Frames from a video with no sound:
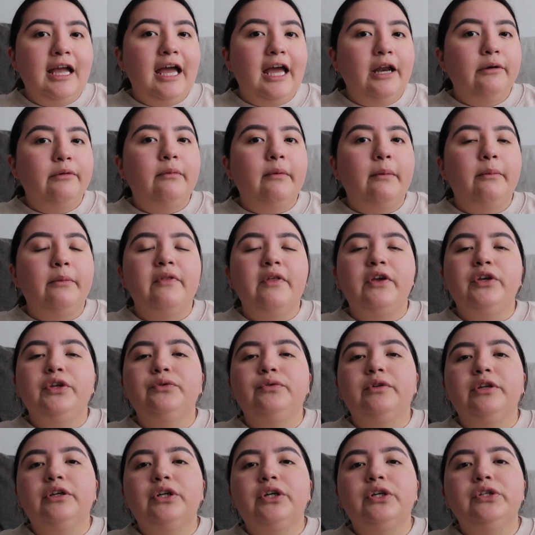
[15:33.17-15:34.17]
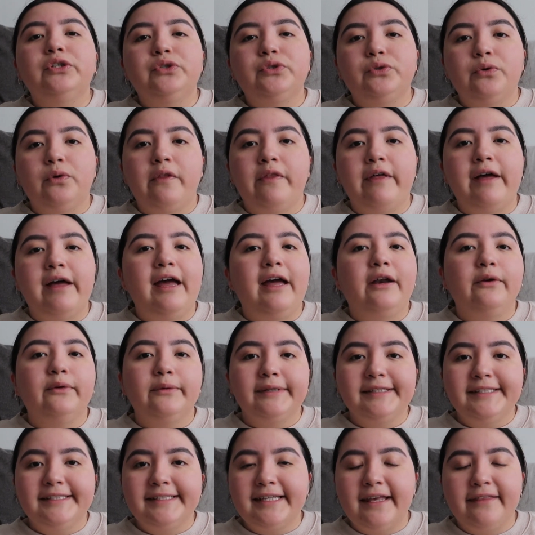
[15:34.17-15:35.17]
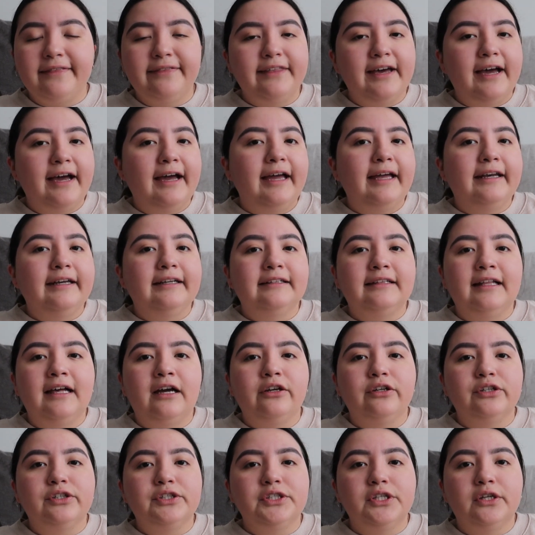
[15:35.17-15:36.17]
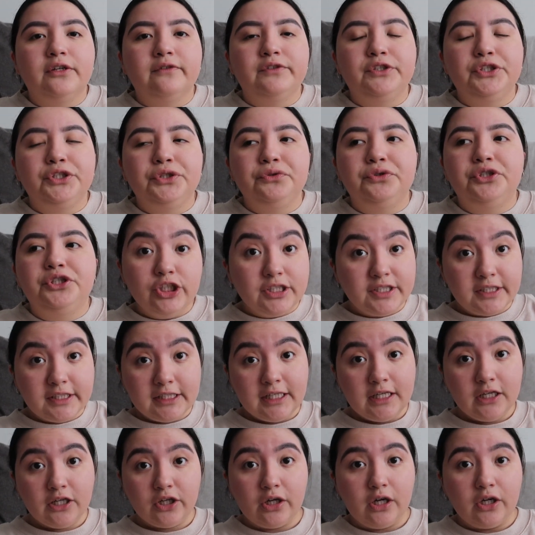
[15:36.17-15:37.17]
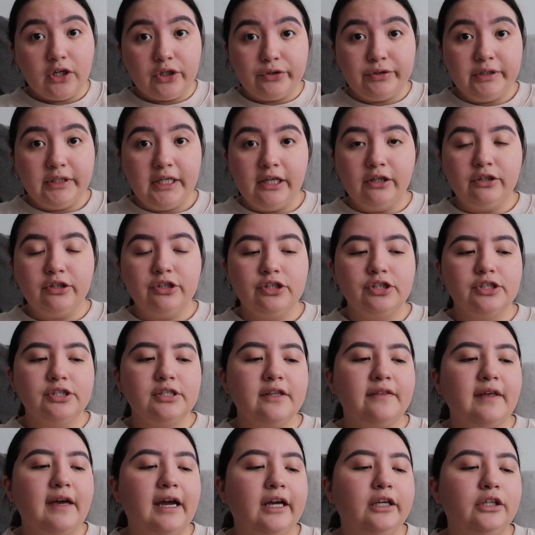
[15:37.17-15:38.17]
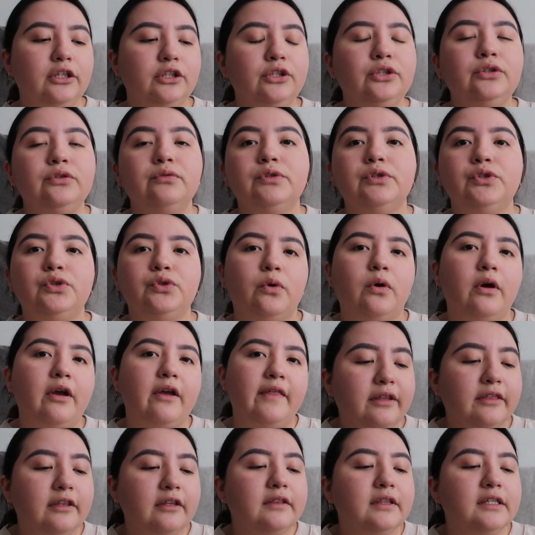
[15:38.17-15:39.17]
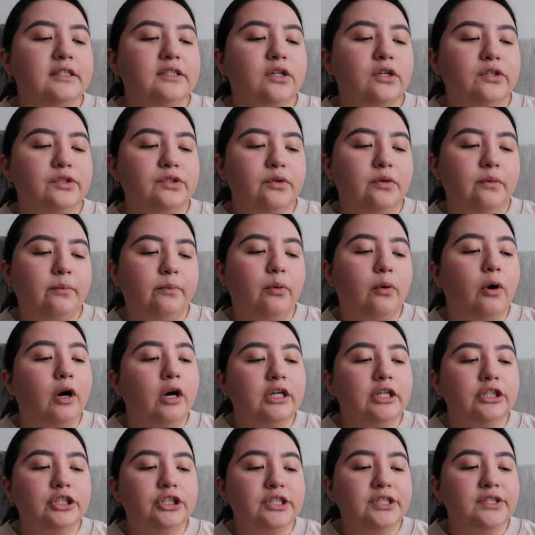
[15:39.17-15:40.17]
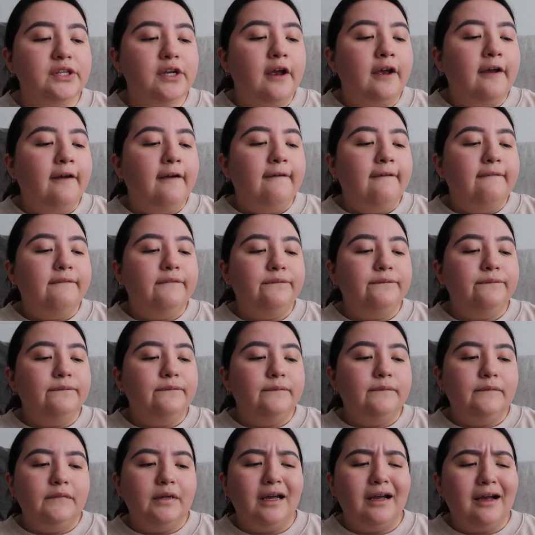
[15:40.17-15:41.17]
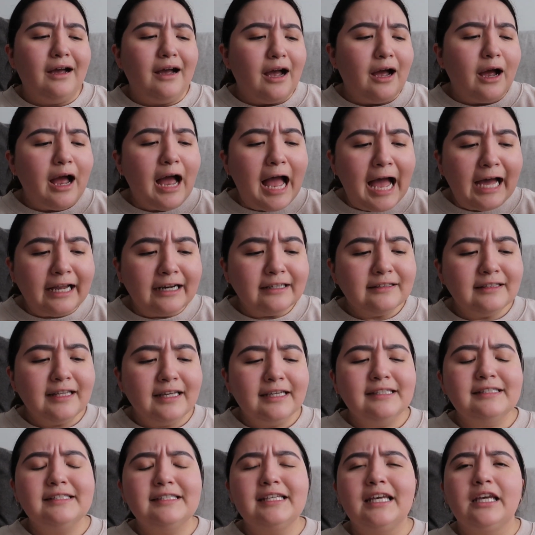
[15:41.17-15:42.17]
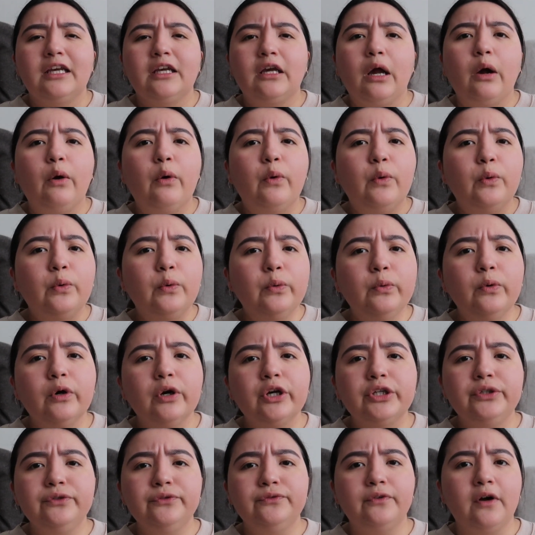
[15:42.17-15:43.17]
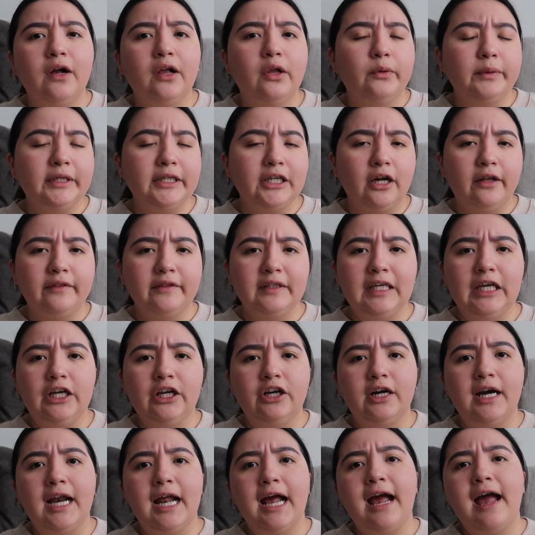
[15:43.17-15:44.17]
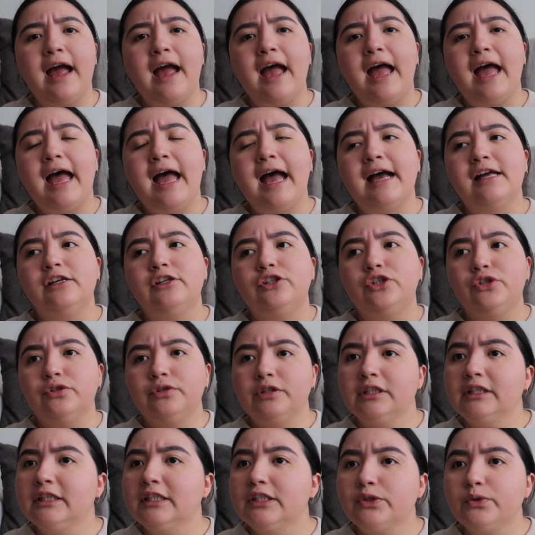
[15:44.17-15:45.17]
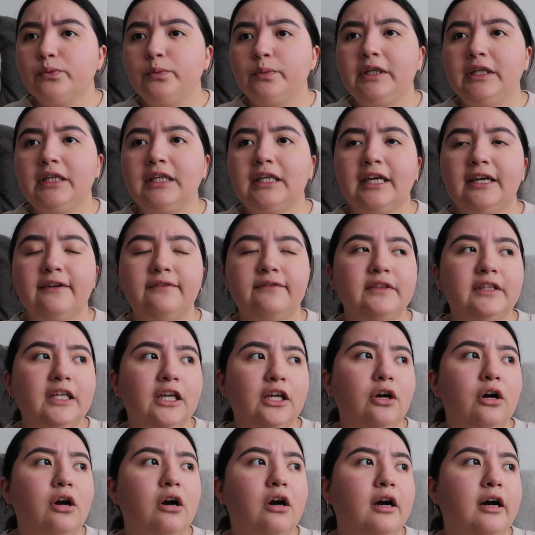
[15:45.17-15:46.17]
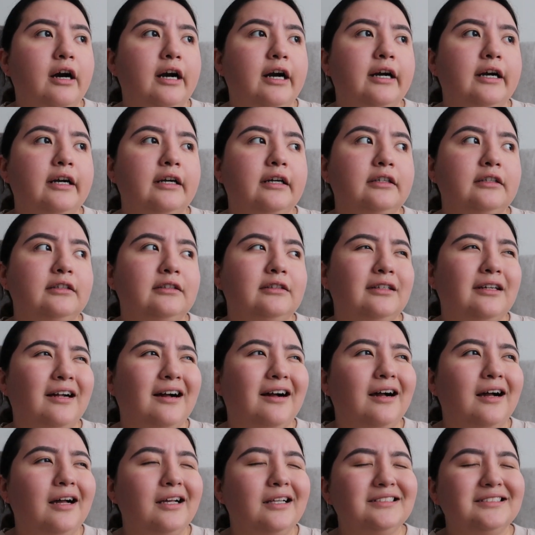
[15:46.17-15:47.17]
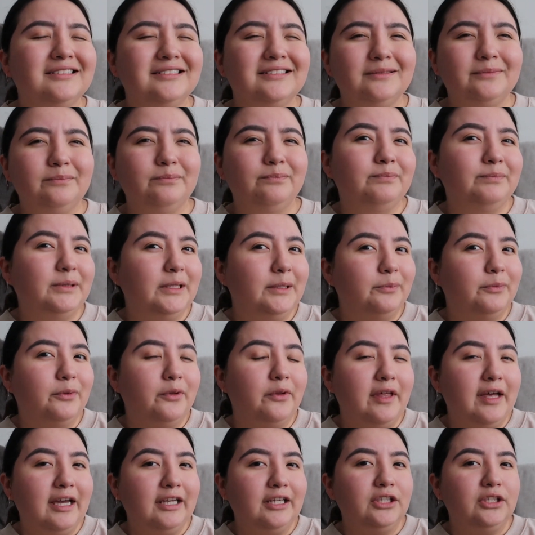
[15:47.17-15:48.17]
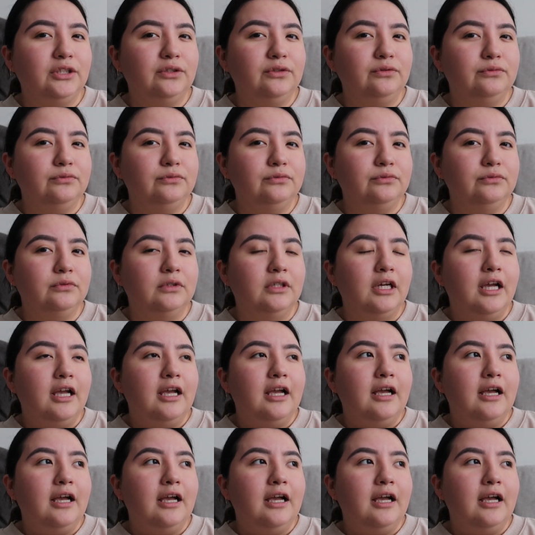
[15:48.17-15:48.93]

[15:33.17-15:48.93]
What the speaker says: And remember that you can control that and reset that and allow yourself to just see creators that you enjoy. I think that's also important, just analyzing who are you following on the internet, and during this week, if they are not people that you